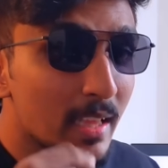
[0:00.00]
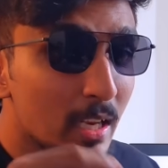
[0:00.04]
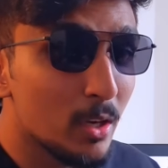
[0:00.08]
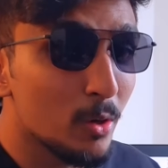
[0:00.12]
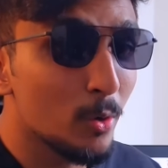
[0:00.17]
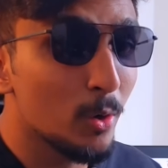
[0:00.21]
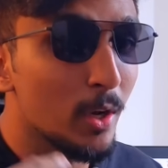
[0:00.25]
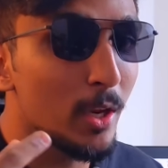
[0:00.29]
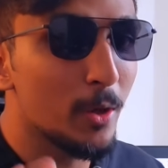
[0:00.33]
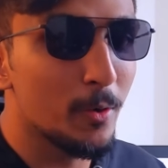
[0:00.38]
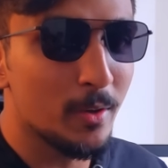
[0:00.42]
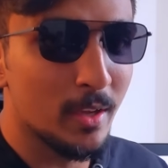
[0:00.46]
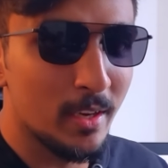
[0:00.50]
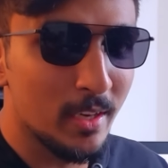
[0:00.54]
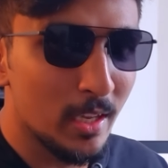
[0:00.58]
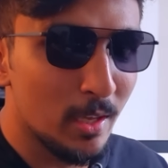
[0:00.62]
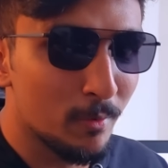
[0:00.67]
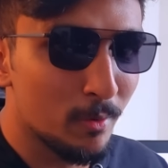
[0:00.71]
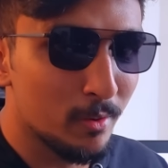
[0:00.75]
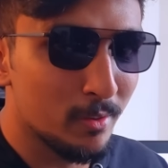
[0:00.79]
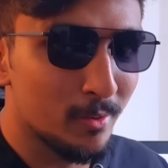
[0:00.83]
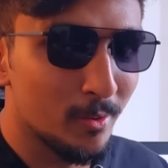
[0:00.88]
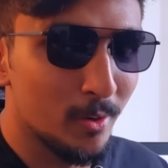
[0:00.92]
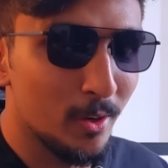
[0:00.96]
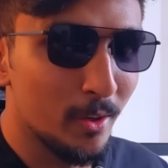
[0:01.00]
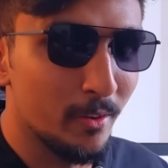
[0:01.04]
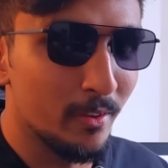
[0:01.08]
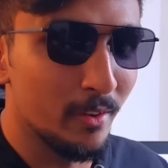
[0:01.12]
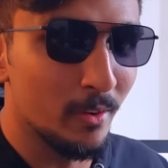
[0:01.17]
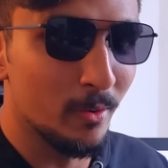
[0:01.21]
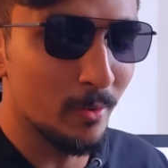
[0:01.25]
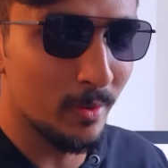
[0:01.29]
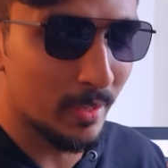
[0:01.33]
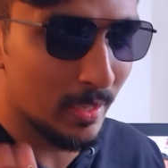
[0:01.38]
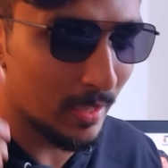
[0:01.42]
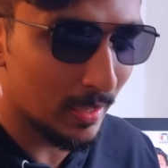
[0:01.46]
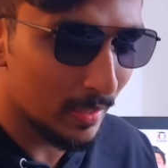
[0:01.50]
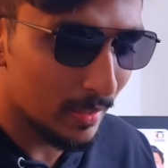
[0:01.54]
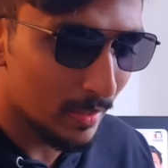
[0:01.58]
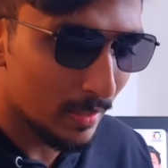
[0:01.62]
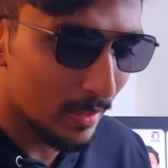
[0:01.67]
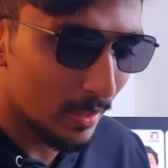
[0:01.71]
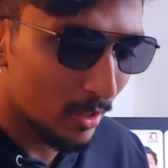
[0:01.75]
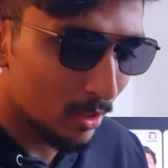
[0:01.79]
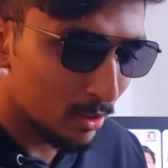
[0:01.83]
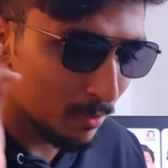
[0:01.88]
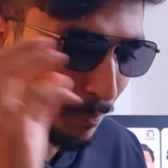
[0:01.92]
Then only you can give a solution, okay?